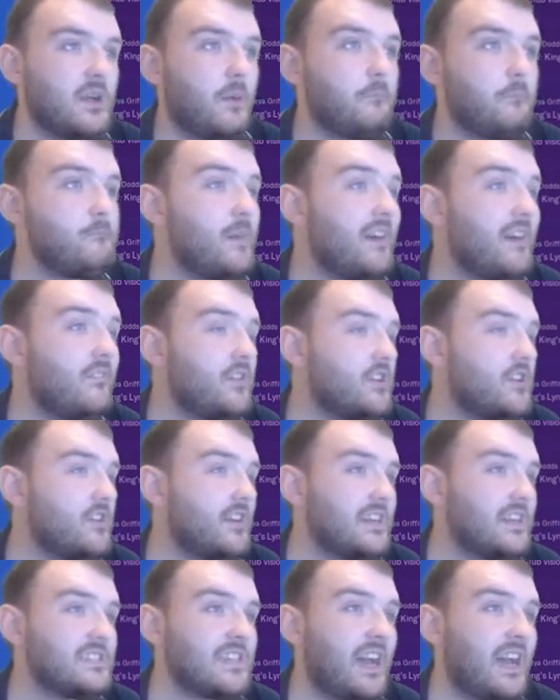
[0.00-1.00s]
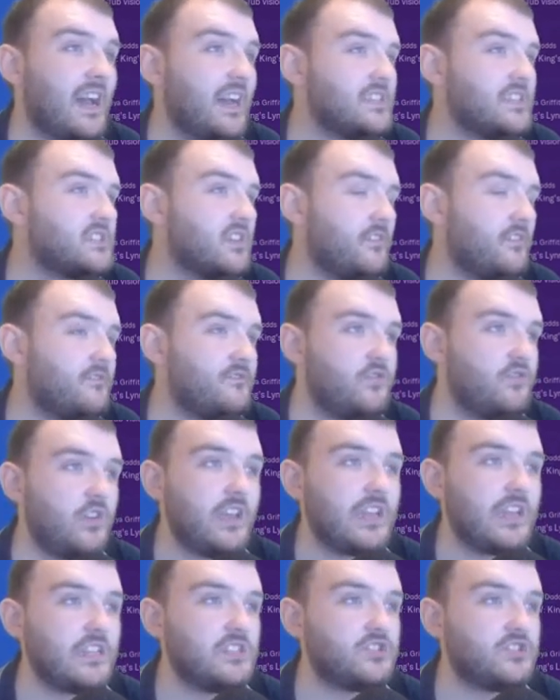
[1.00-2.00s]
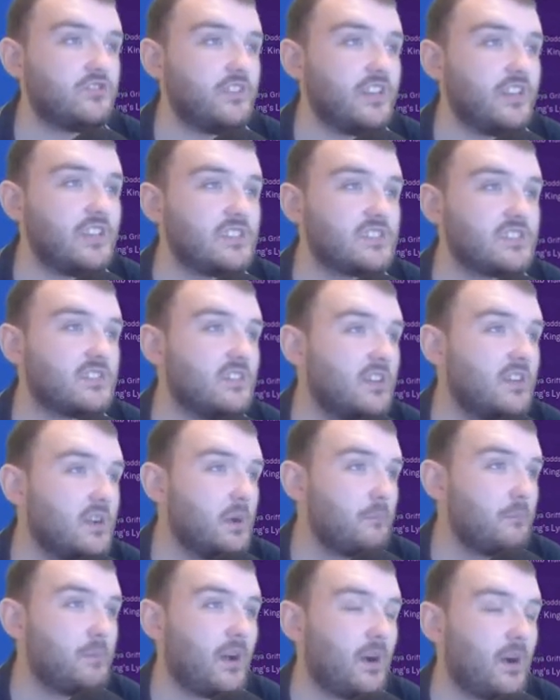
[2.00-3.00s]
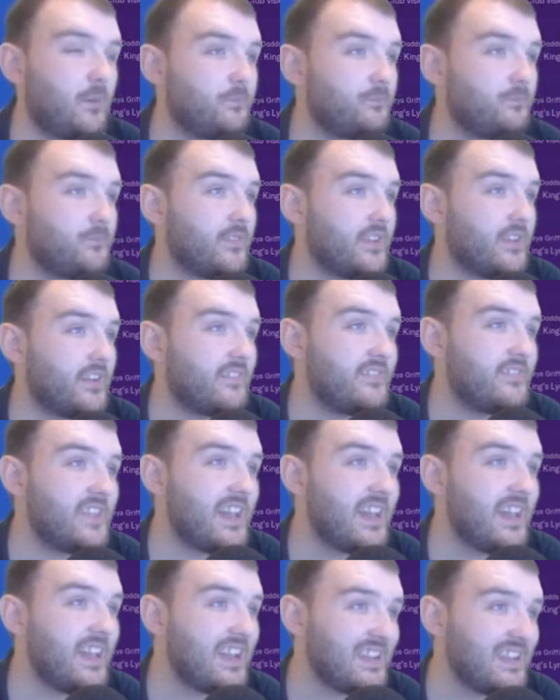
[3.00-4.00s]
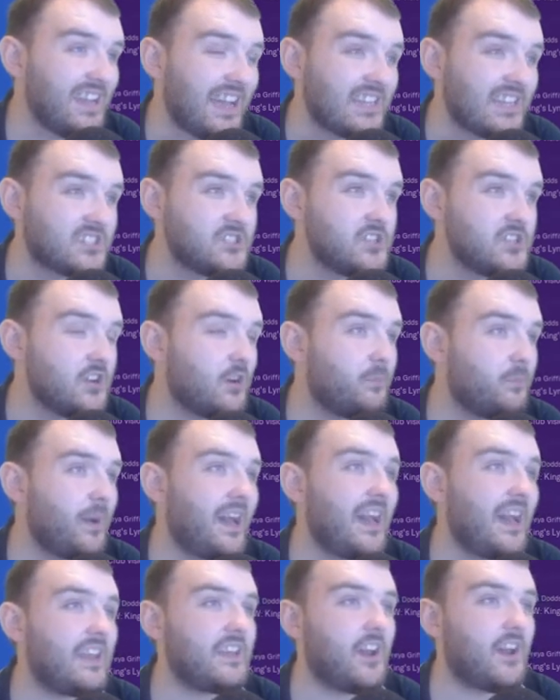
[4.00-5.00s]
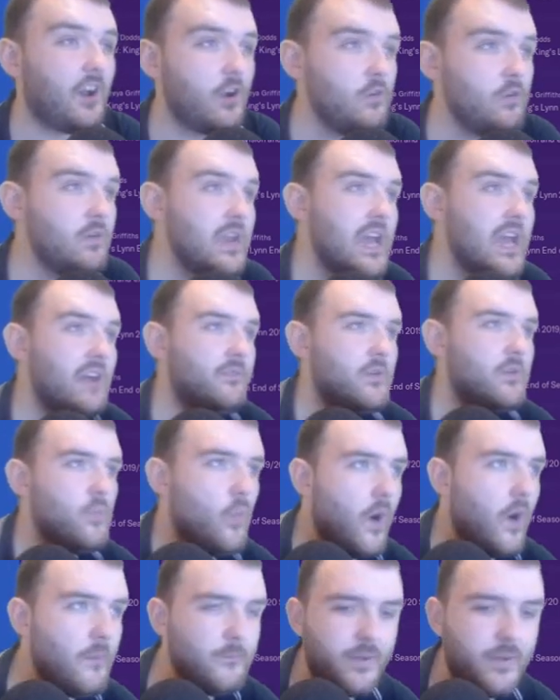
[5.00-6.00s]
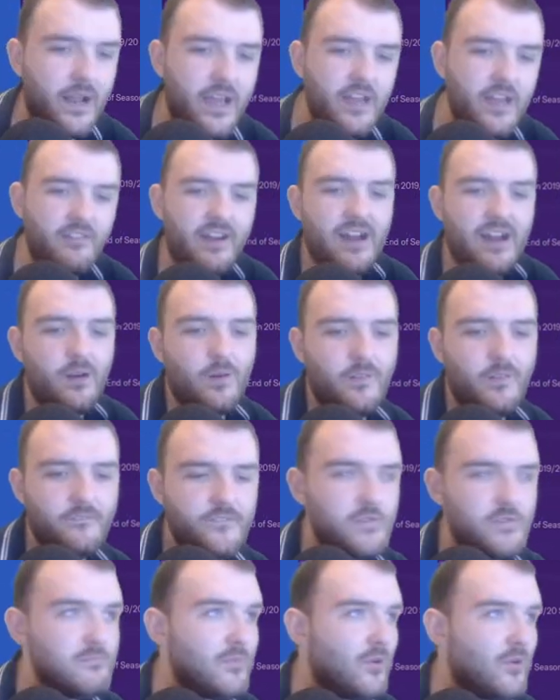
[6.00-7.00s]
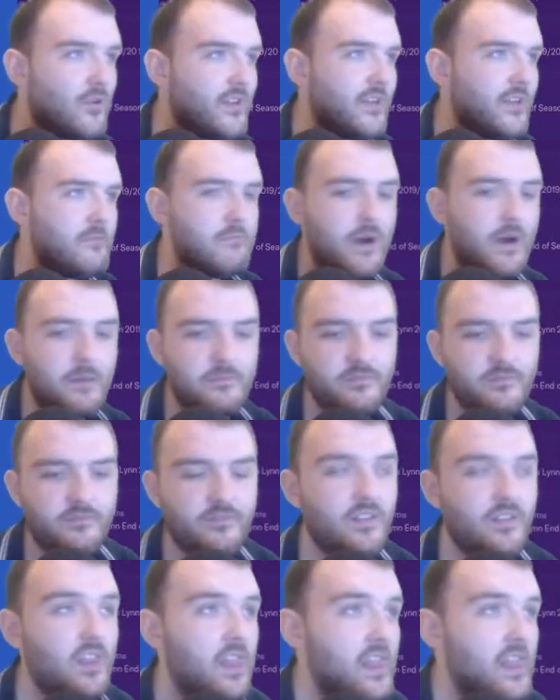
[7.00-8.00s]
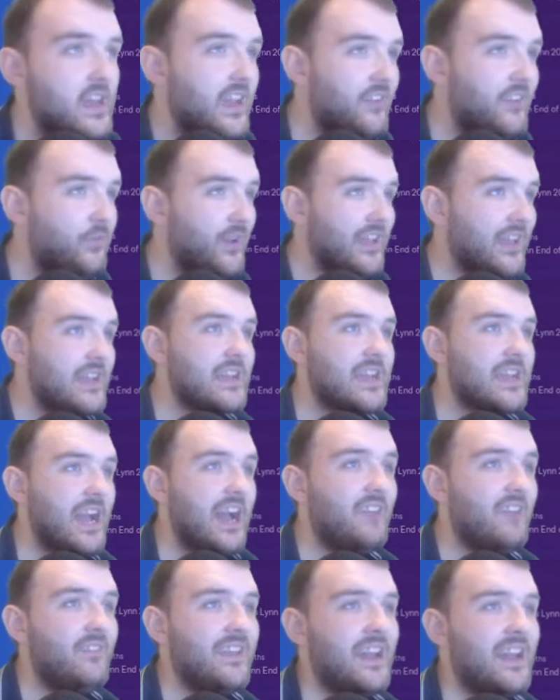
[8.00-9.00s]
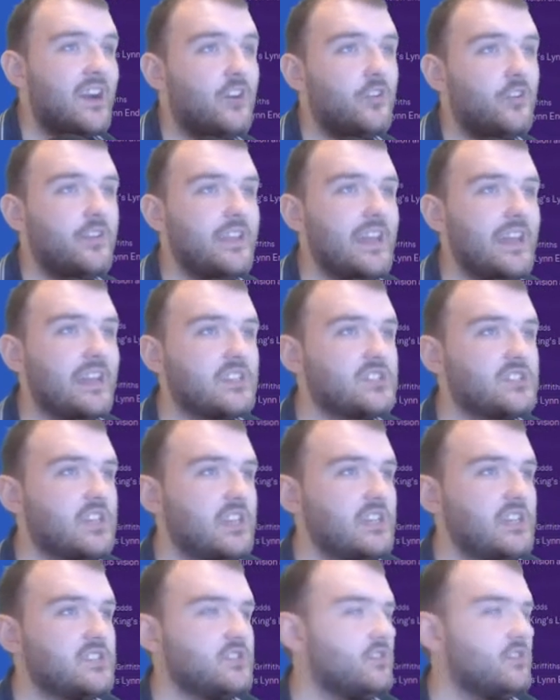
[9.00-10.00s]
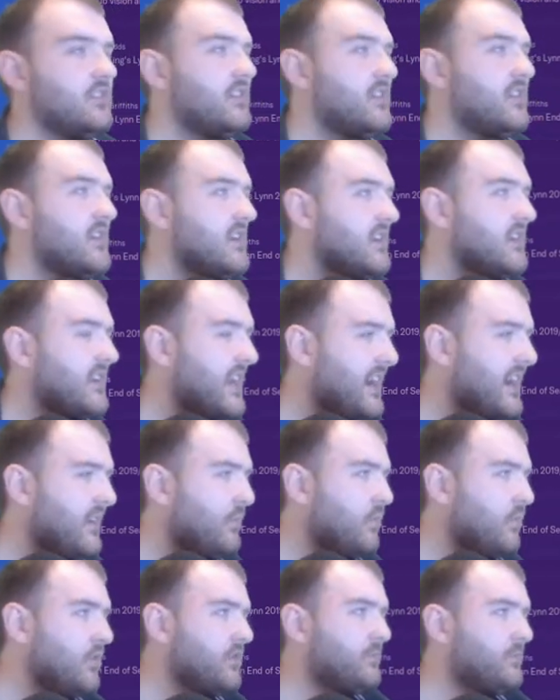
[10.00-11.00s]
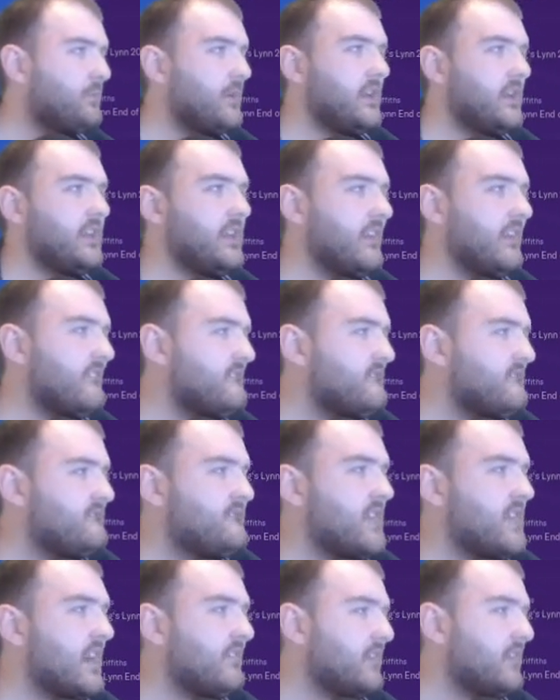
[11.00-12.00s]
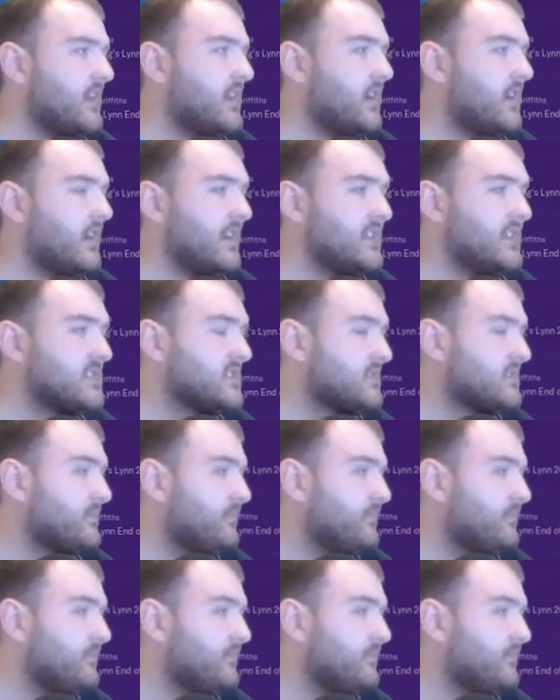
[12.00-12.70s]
Marriott has had 3 injuries, but that's not bad. Only having 1 player out for more than a month. If we can carry that on next season, that would be very nice.